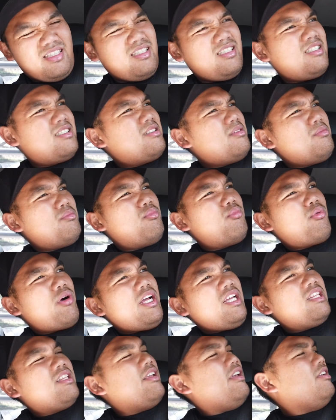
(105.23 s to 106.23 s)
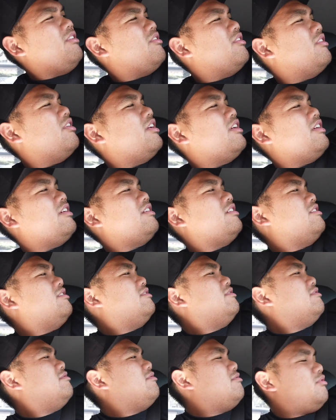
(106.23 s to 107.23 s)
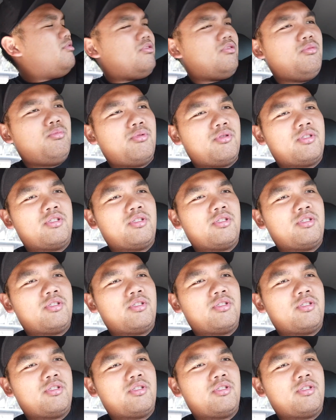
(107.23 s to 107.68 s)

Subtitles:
It's a bright day today, super